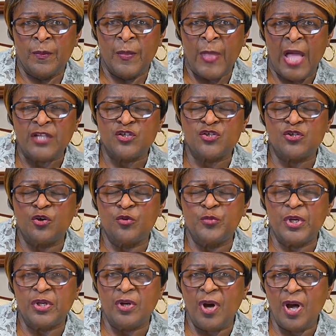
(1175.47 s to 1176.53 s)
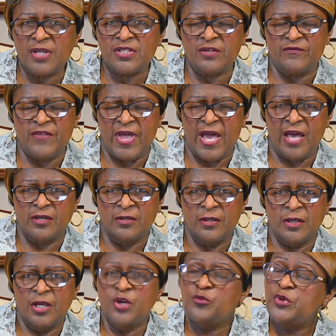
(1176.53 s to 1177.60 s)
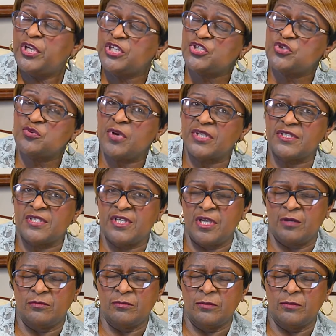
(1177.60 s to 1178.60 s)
And so because of that, we can trust him,